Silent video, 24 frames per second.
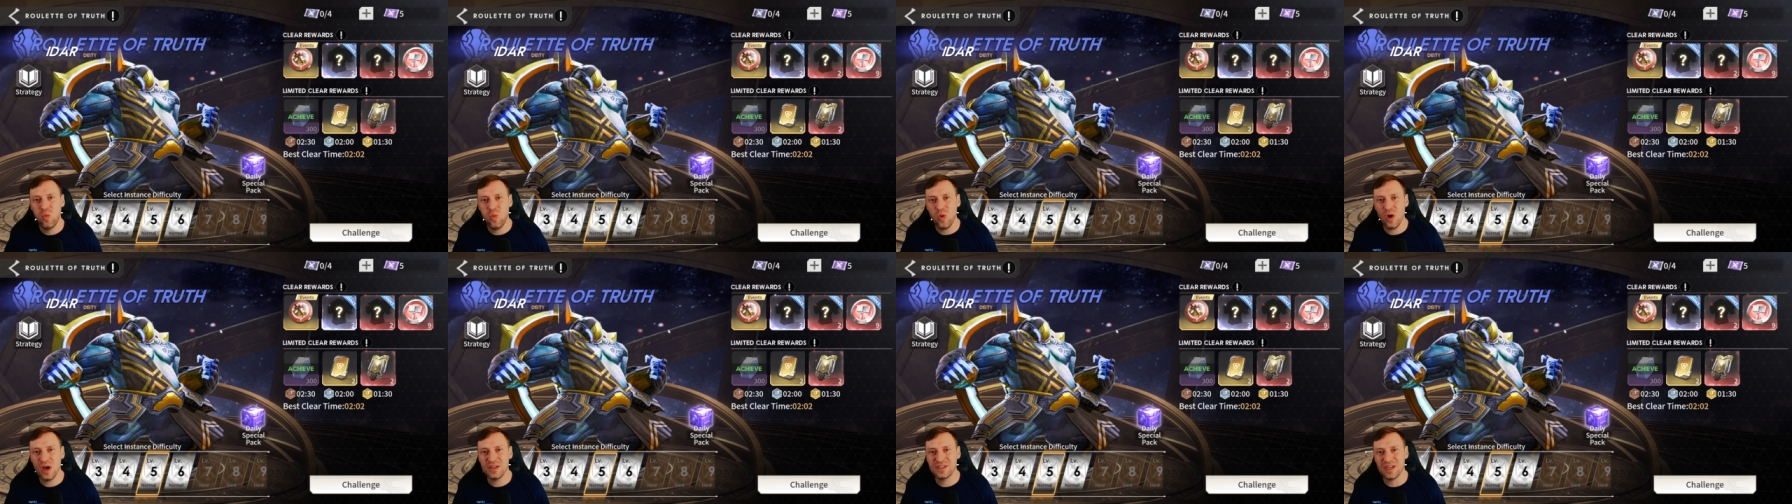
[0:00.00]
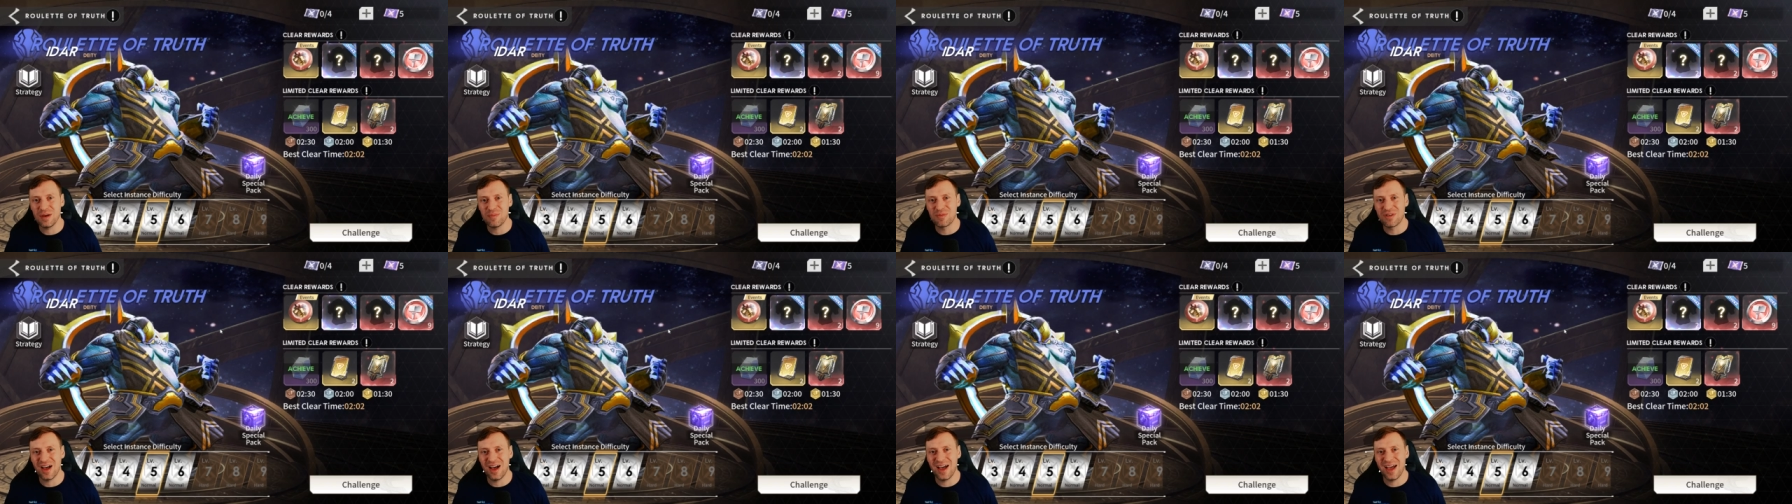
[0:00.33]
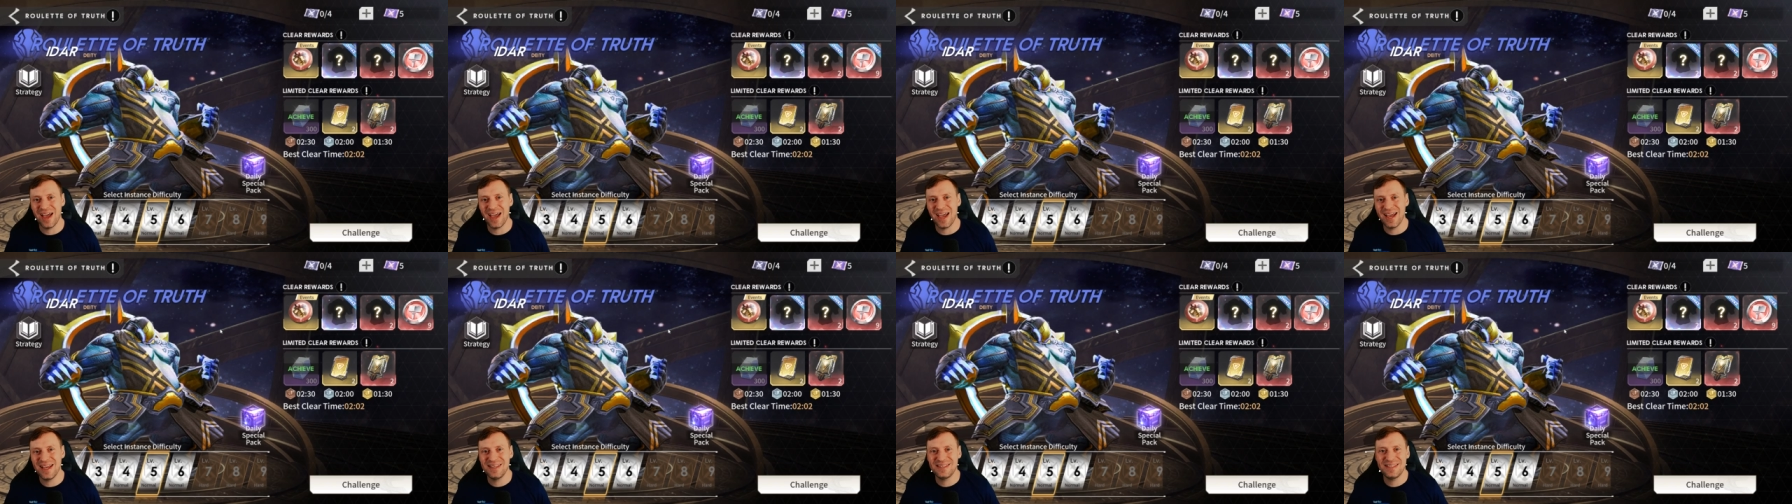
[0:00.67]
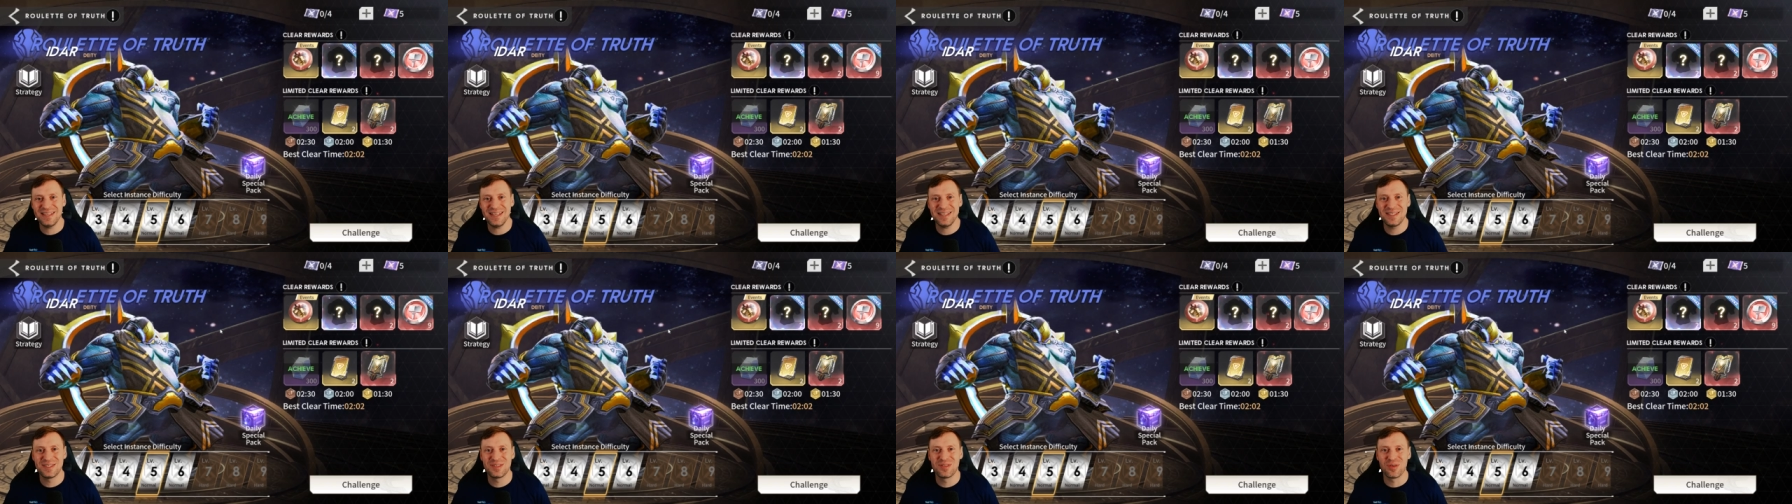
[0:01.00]
What is up,
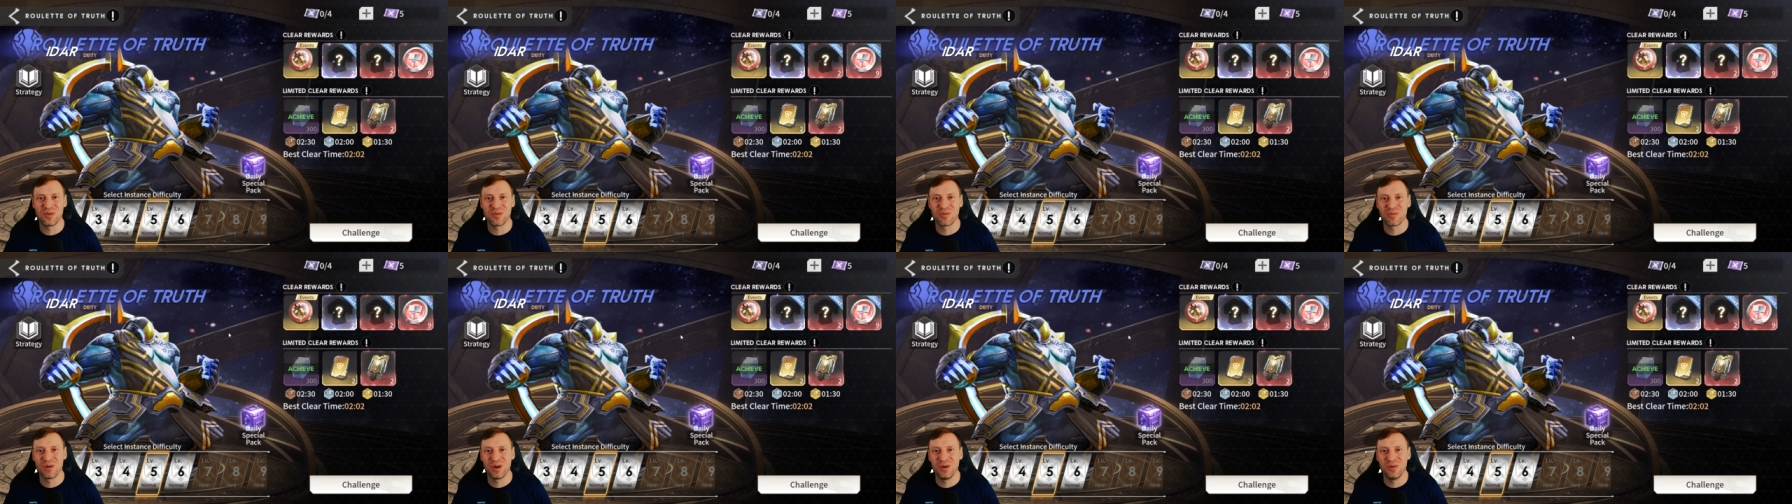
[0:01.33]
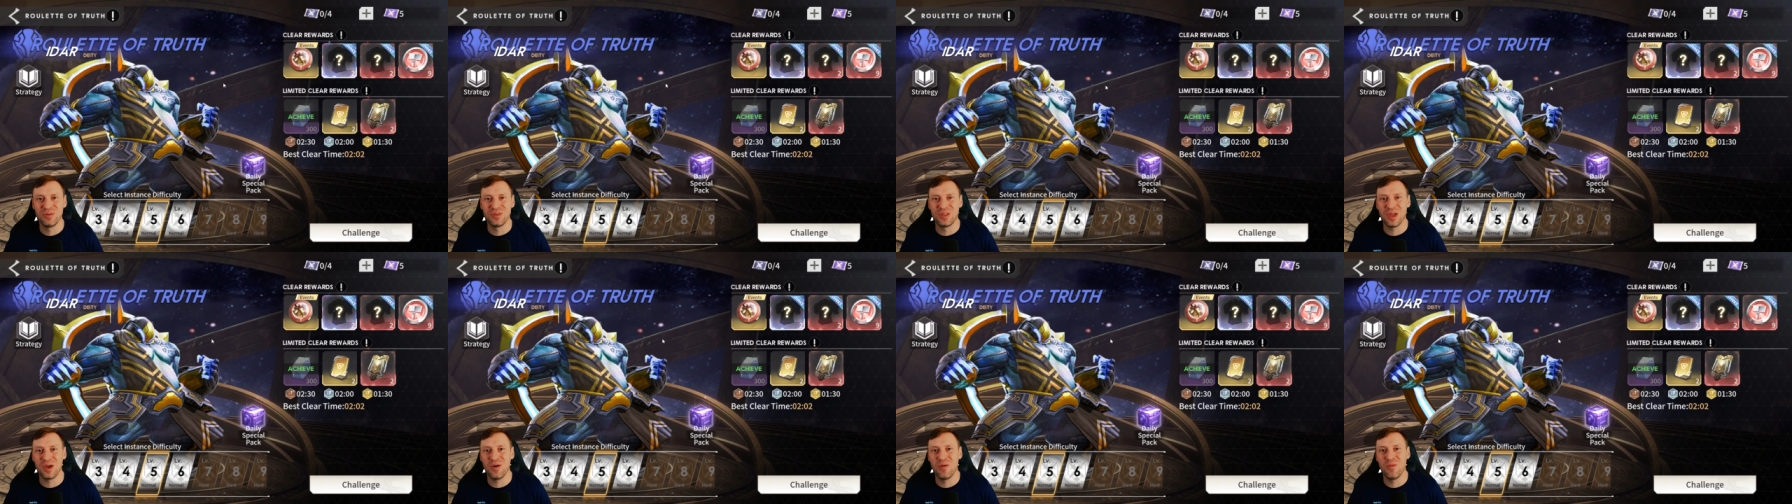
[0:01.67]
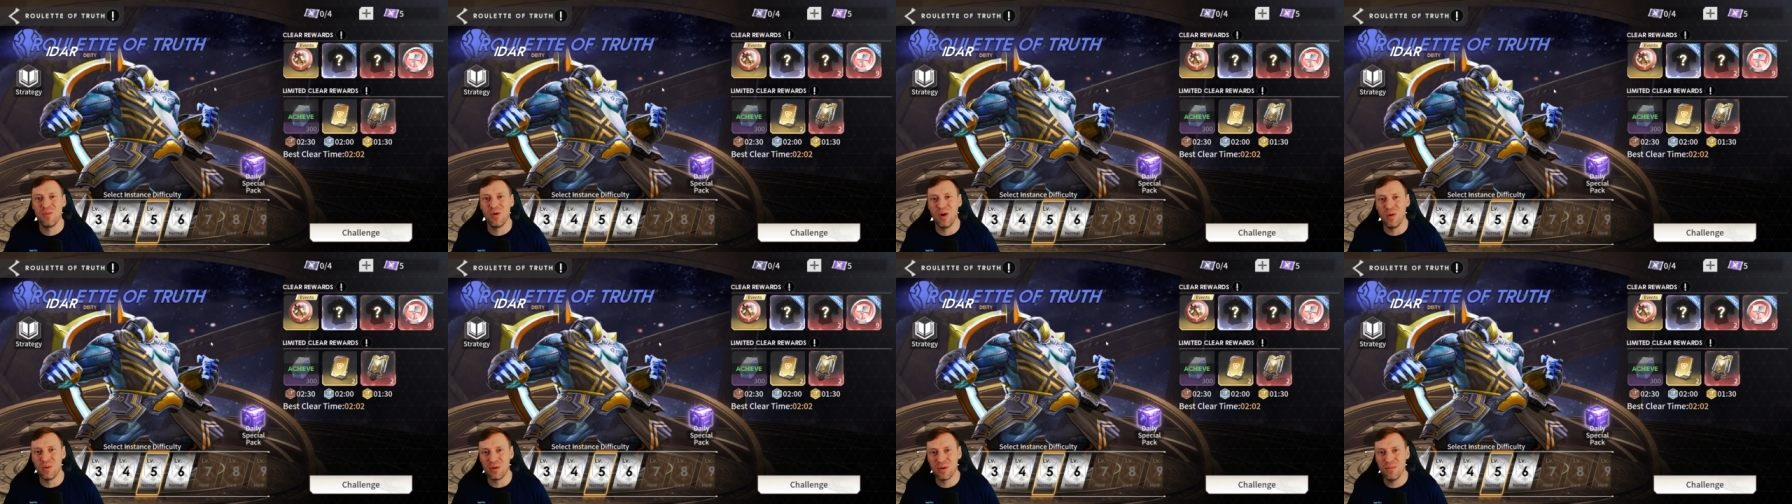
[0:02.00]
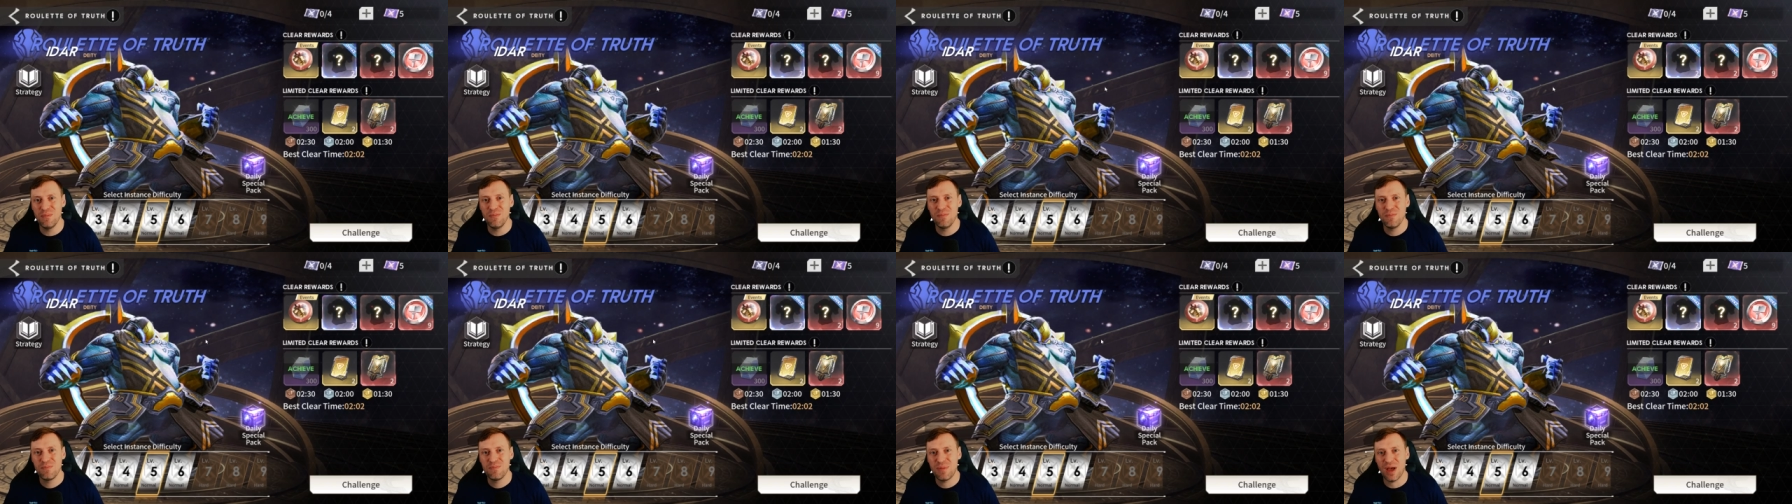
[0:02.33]
guys? It's The Real Deal.
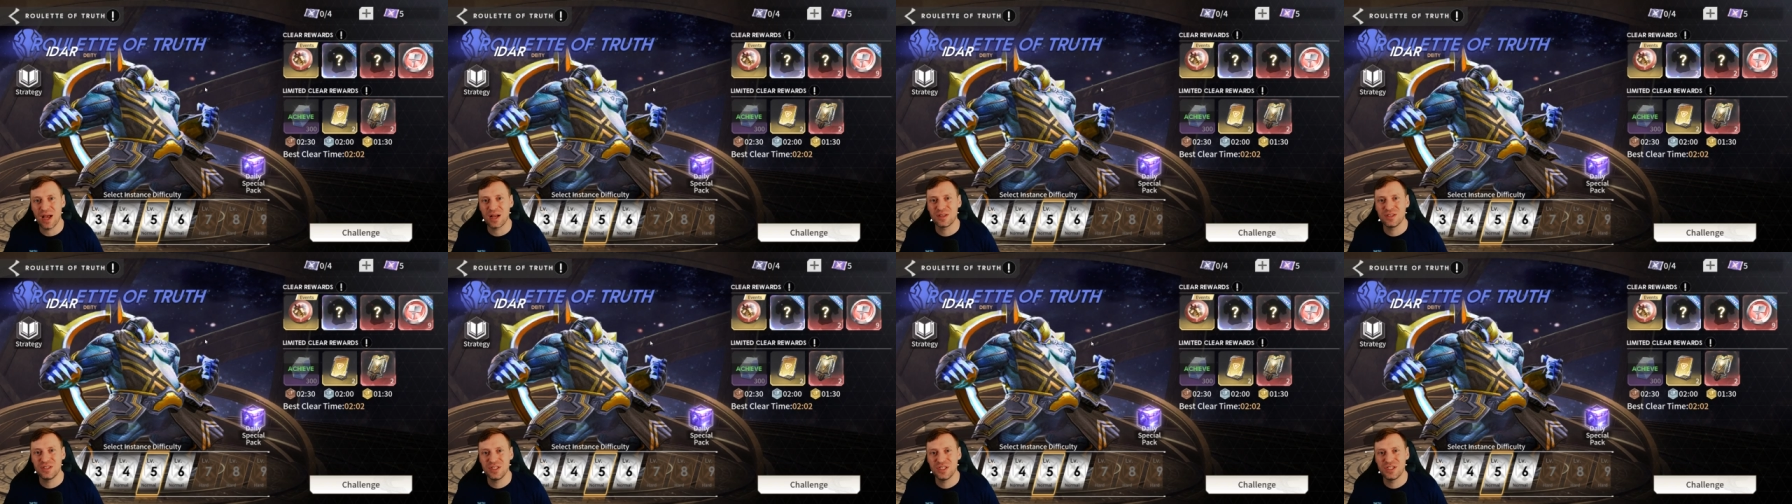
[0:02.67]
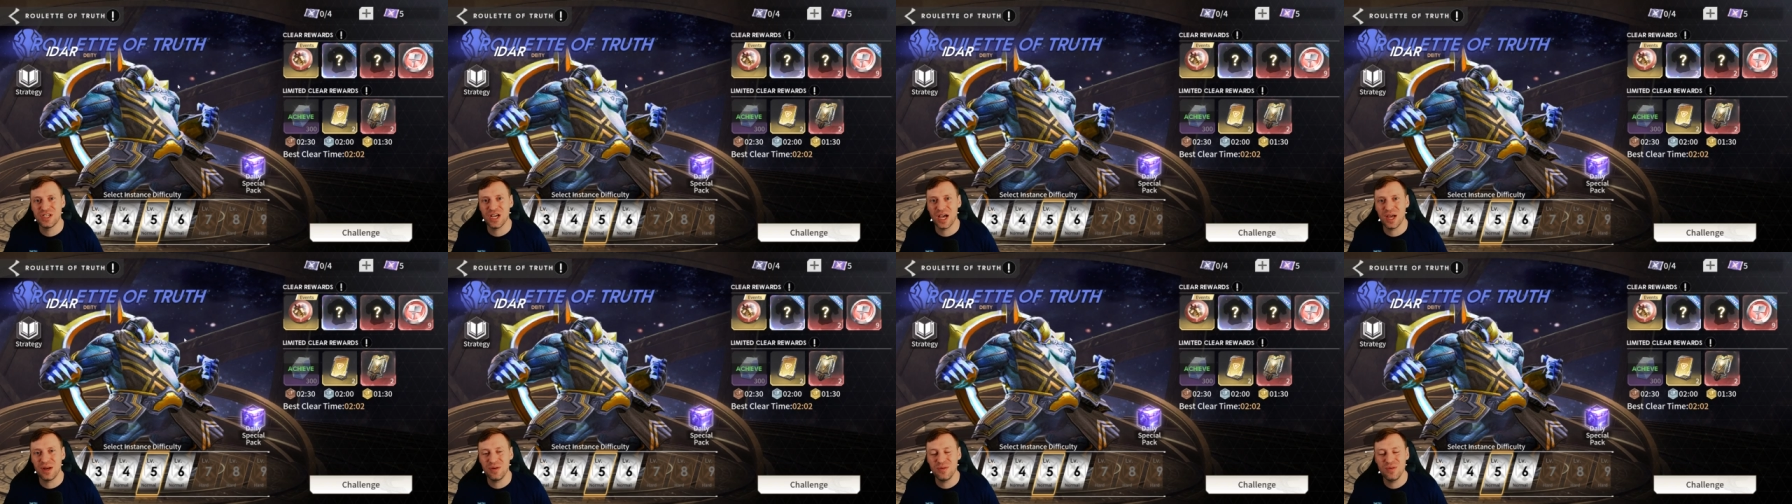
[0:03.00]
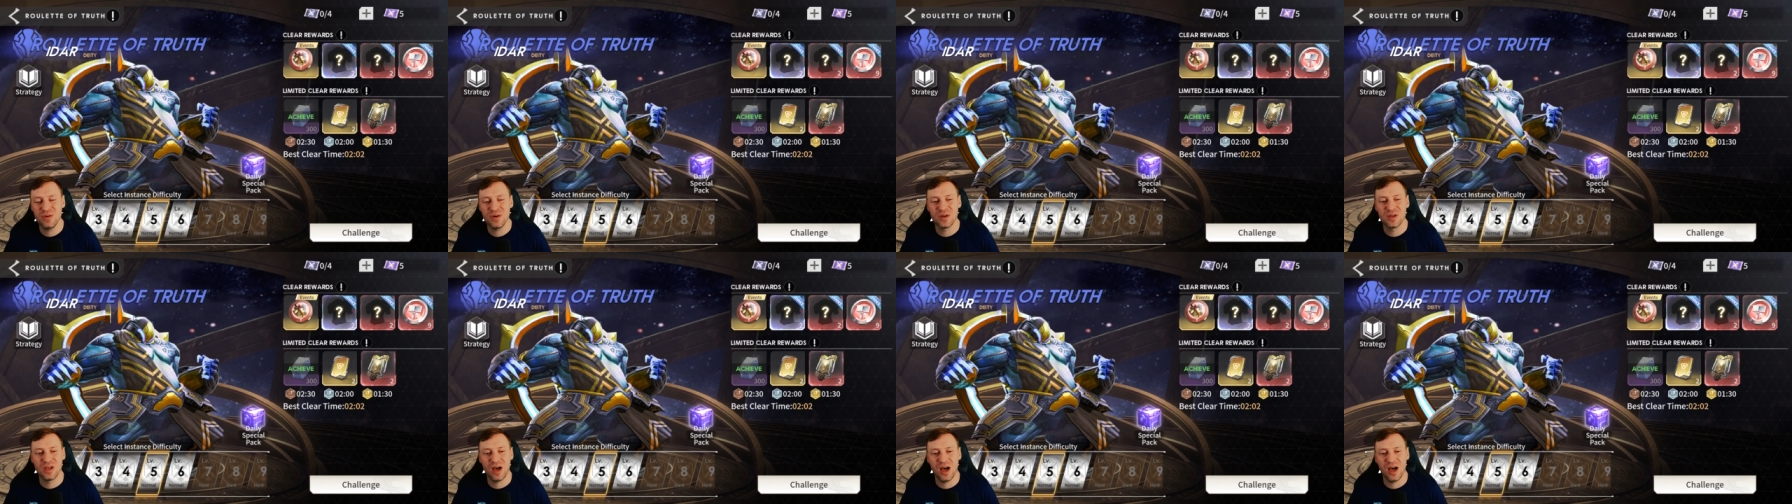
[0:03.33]
Welcome back to the channel.